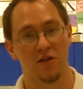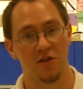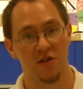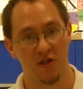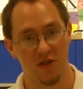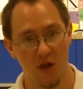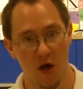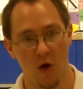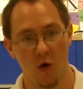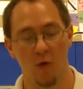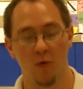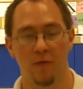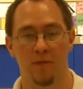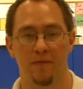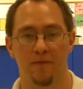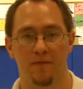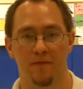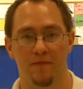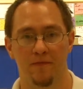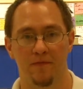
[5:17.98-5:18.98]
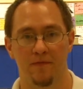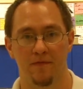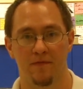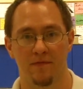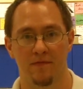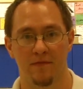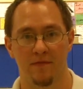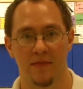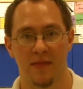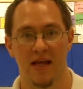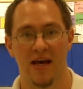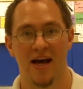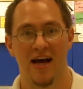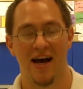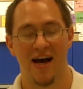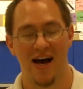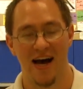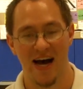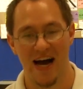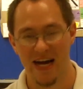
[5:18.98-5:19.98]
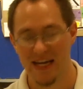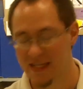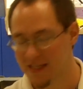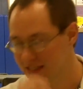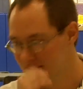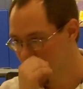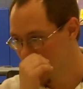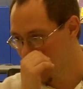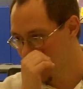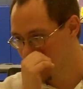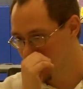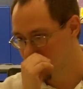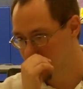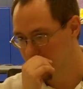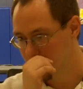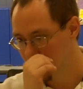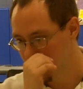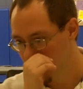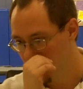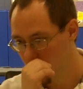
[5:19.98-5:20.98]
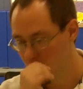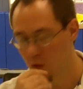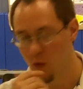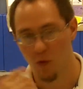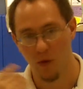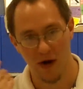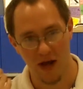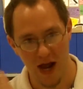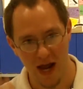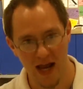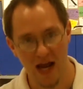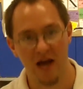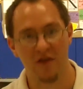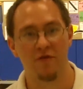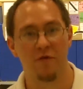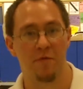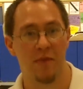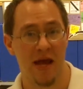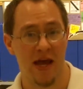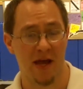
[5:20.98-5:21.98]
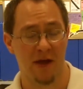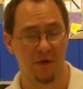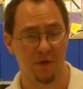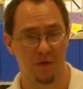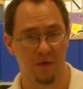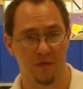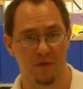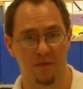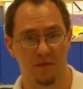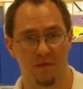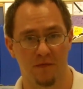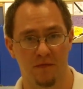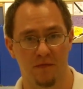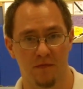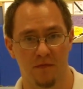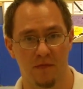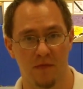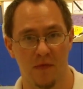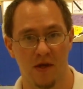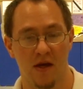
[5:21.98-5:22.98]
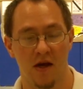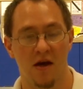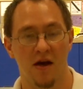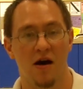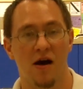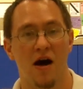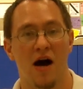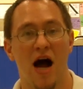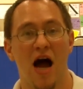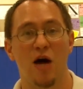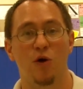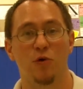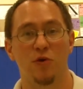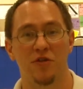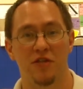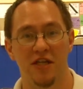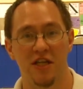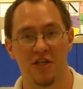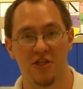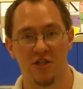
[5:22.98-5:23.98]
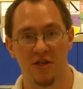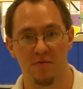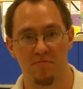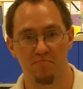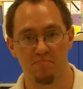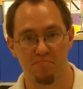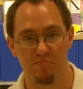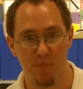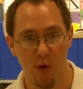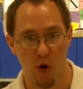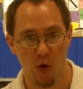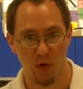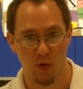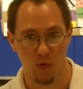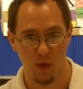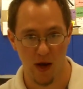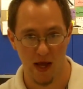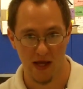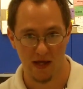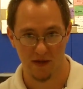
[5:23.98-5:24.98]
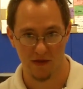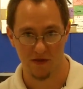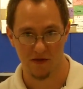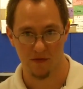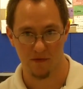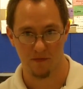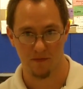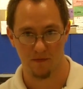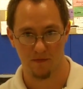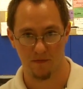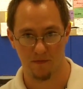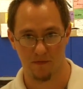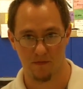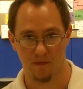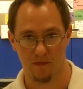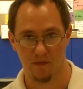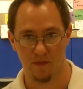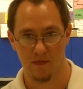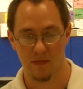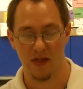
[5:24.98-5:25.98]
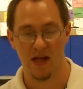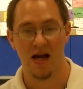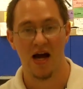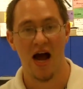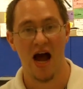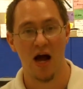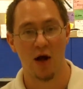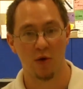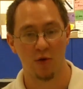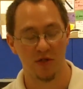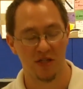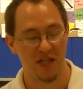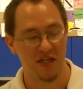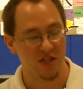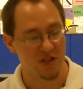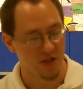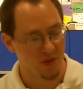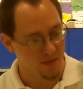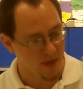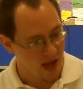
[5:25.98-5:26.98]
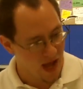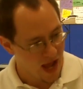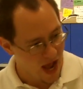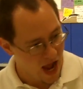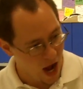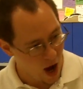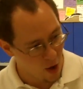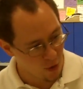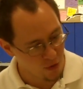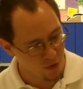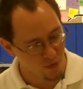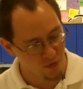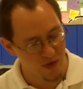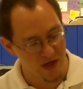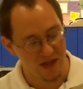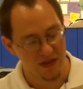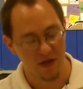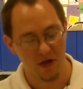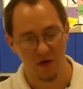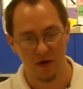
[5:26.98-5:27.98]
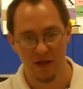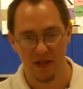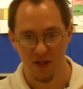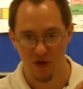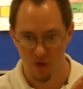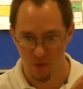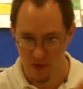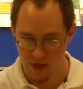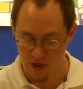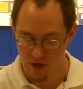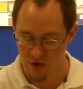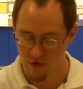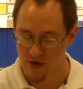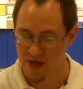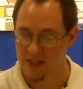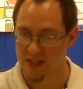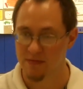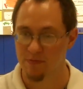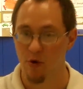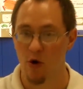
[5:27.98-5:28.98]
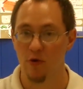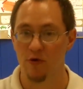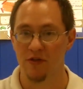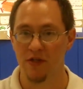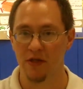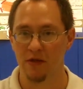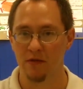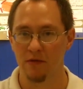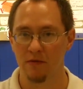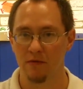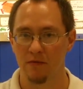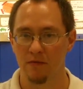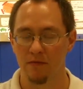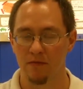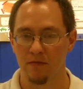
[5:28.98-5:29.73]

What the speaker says: So, I decided, when I have a band, I will teach them both ways. I will teach them how to read their instrument transposing,